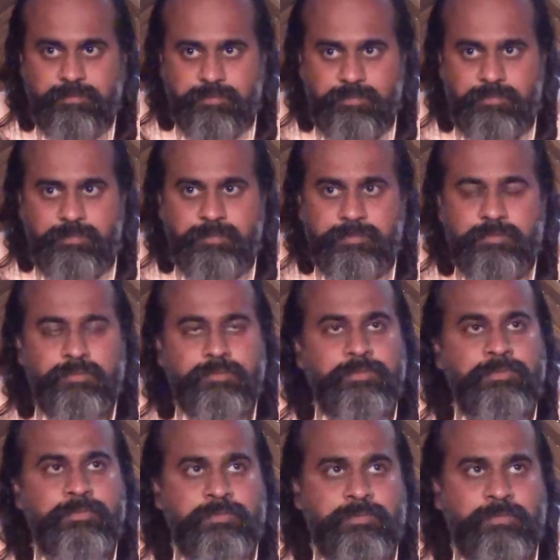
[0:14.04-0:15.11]

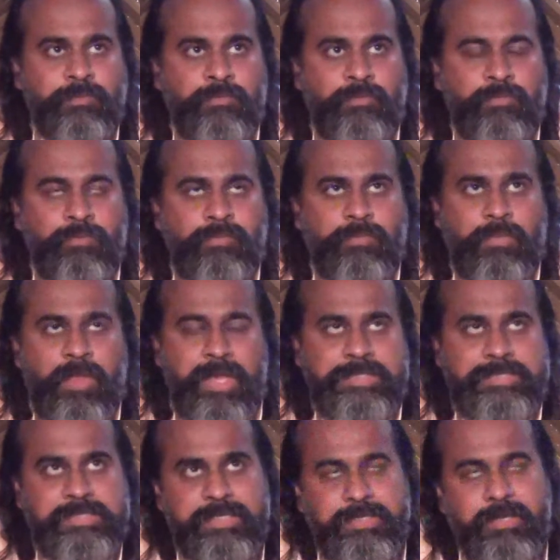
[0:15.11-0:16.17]
and
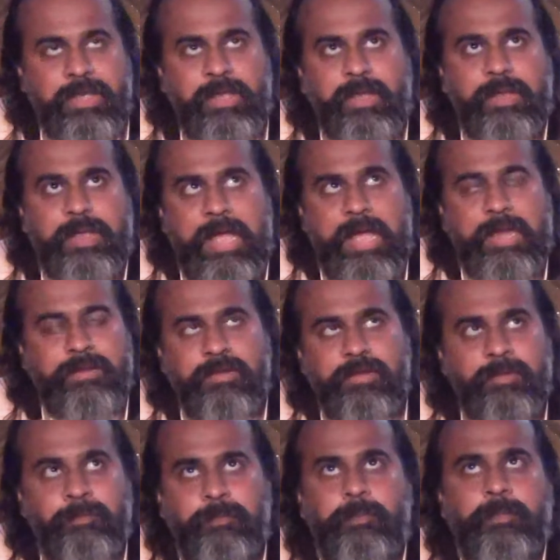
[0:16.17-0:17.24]
sitting at
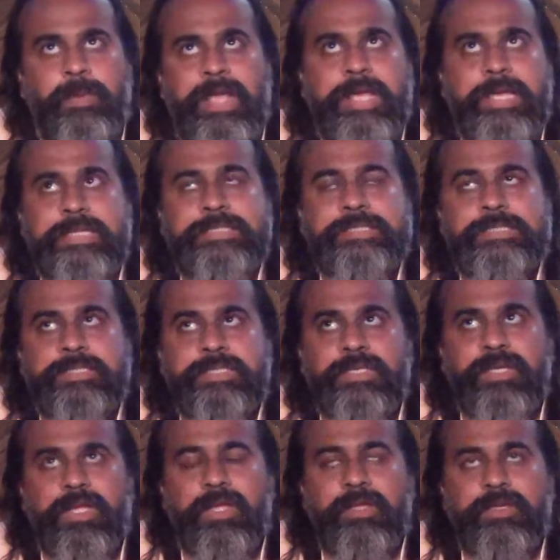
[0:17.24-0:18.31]
her place,
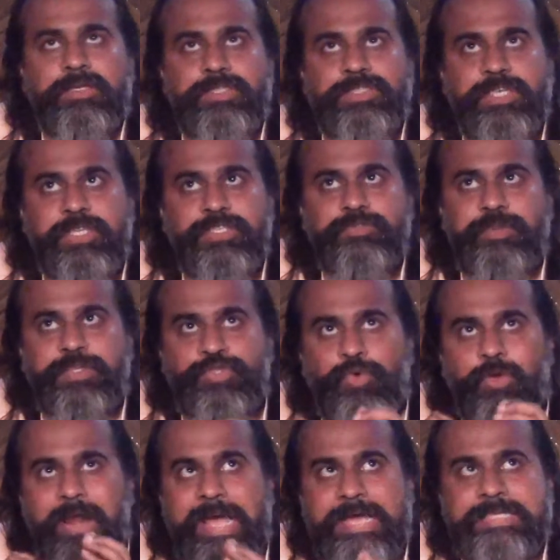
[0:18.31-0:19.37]
she is
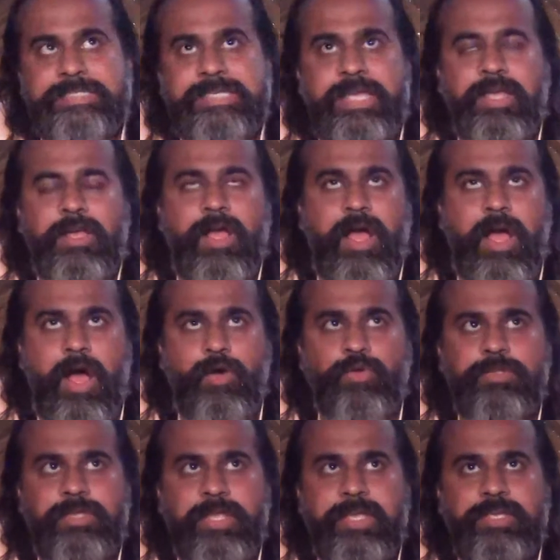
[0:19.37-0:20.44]
visualizing how
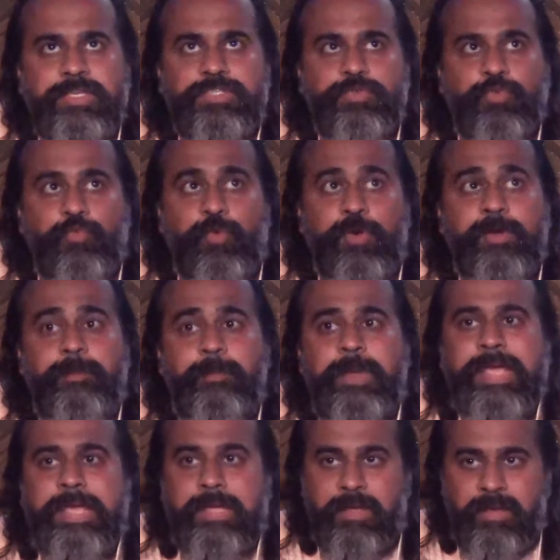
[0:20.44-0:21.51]
things would
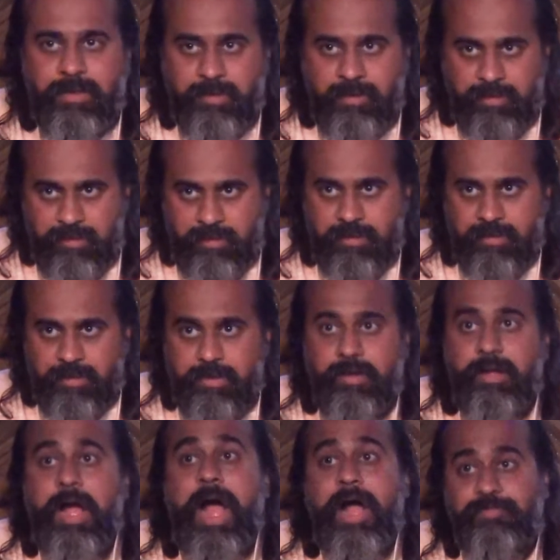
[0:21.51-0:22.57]
be
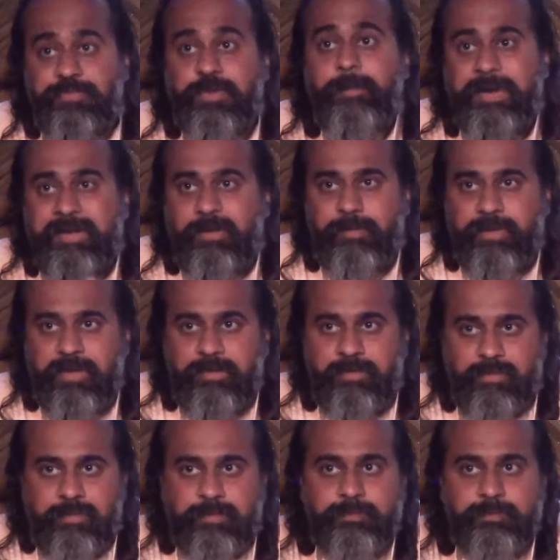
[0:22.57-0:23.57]
after betterment.